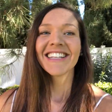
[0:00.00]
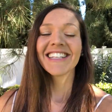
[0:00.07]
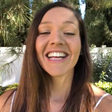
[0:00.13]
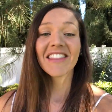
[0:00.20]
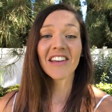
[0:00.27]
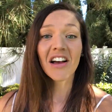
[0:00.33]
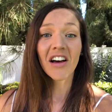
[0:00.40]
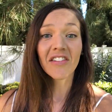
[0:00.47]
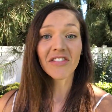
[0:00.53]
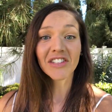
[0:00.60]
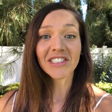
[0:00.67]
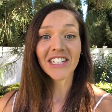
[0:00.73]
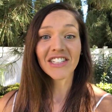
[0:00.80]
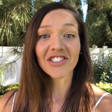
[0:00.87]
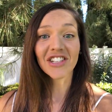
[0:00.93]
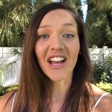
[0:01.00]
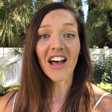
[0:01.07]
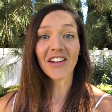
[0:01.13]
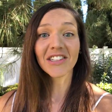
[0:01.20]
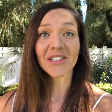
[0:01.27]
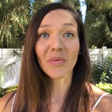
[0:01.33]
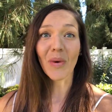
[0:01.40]
take the conversation
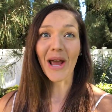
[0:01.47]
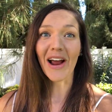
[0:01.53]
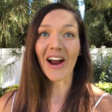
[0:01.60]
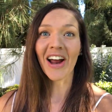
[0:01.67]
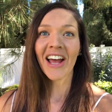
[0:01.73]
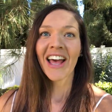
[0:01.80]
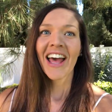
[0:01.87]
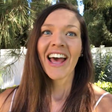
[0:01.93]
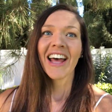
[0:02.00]
elsewhere.